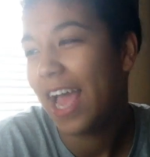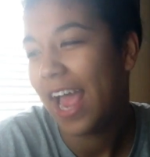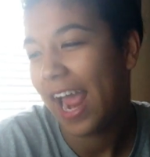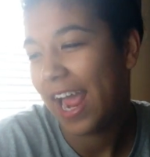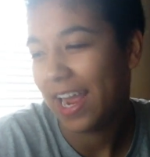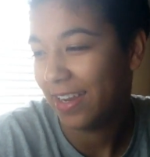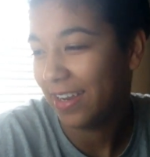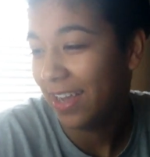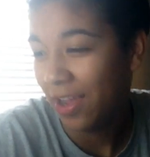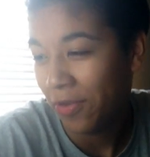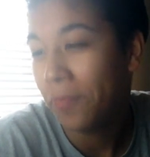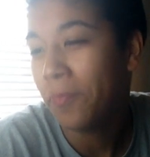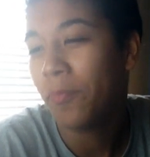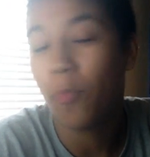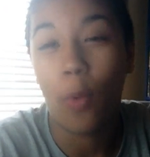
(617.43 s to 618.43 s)
and
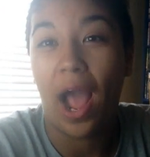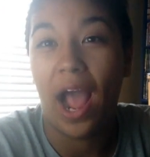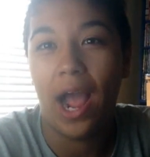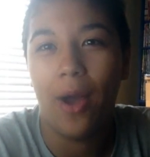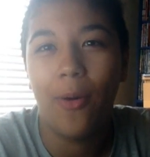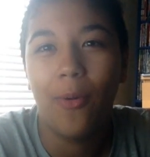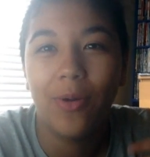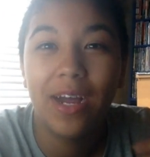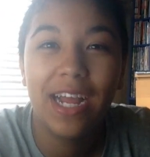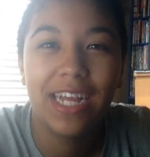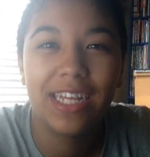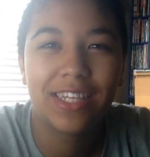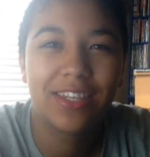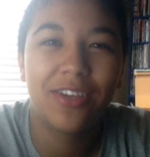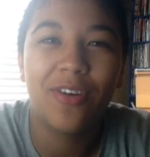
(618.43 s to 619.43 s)
wow,
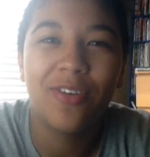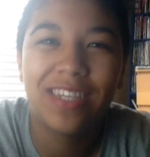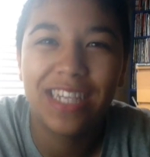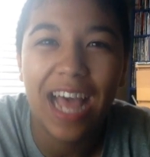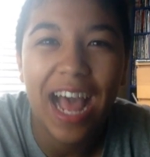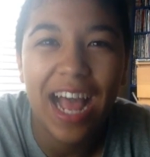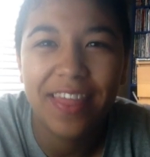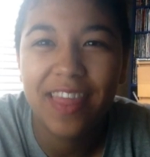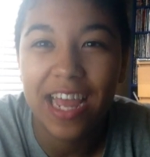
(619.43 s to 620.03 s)
it's so sad.